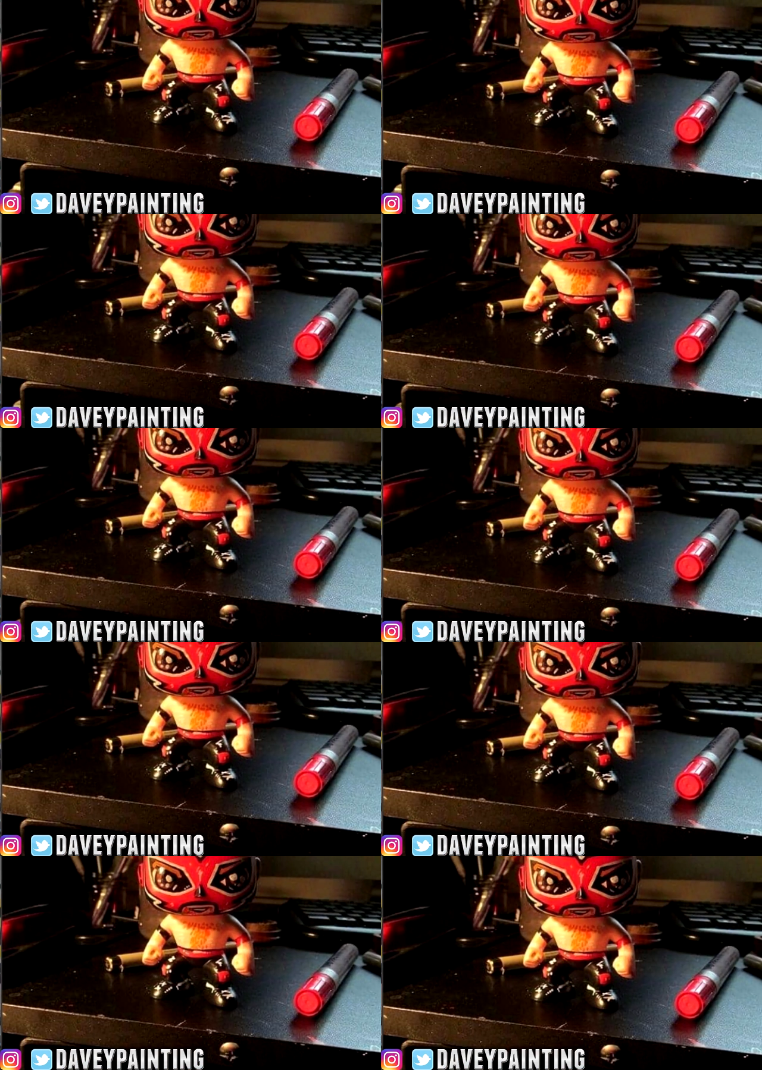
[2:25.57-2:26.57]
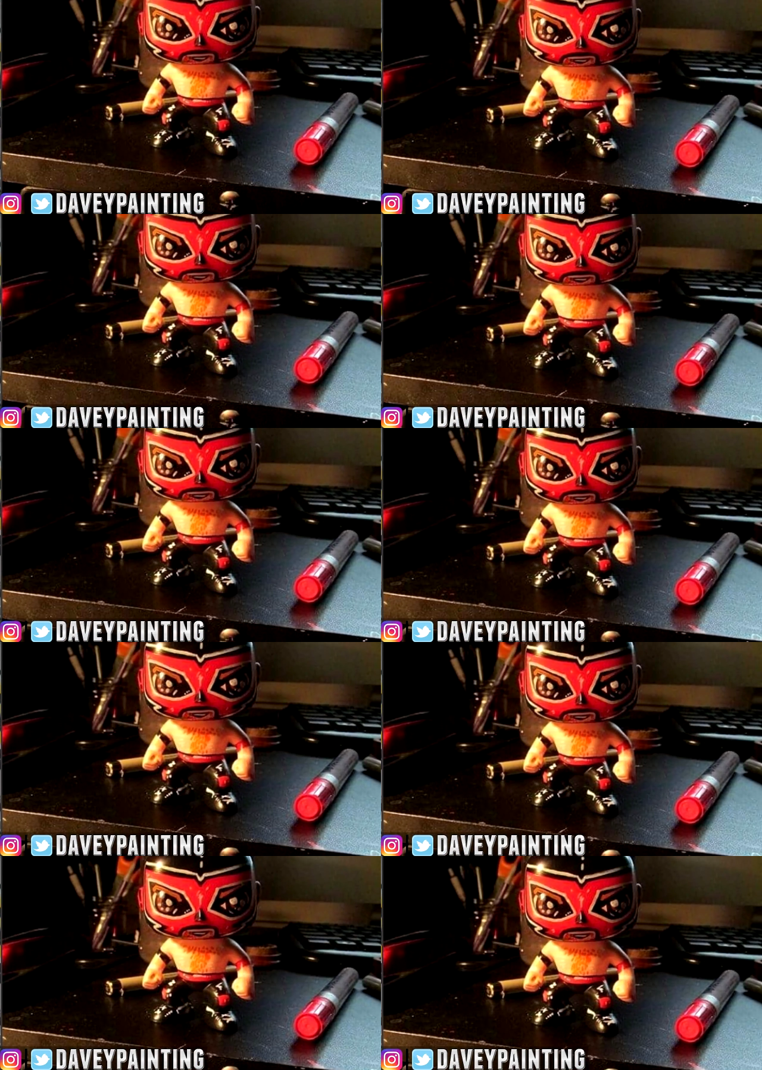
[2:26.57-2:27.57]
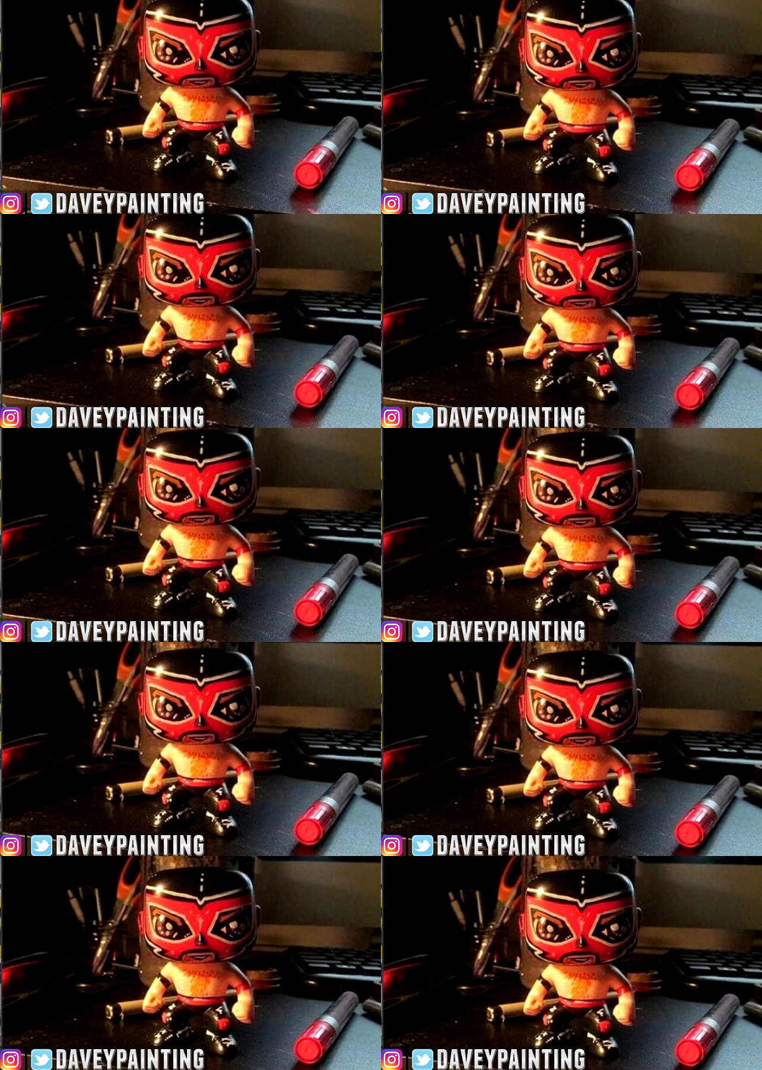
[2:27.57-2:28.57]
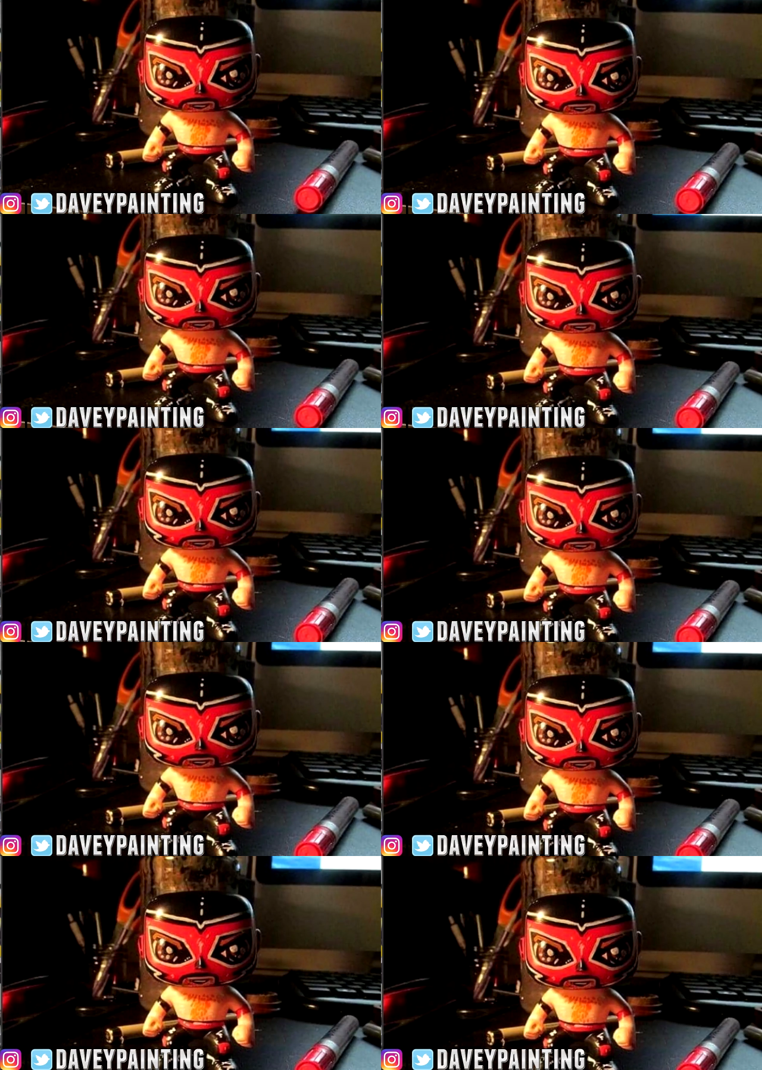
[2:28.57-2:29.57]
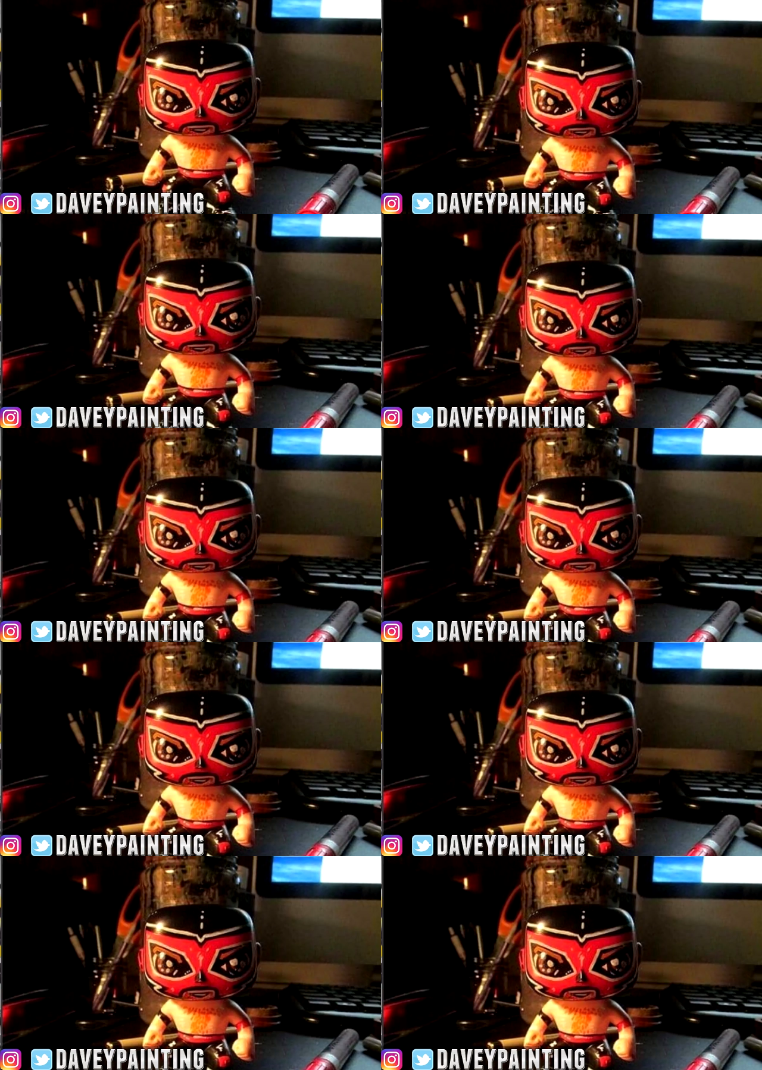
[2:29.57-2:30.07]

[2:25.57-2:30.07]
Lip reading: (no speaker visible)